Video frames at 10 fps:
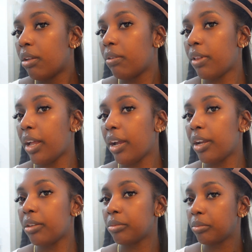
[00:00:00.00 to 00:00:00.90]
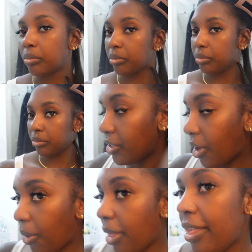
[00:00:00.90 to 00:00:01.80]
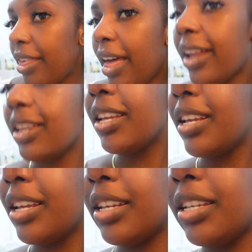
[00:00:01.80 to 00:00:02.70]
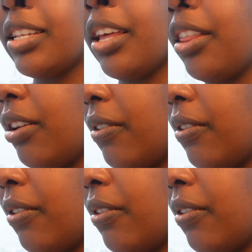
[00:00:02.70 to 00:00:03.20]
flat iron. So that is the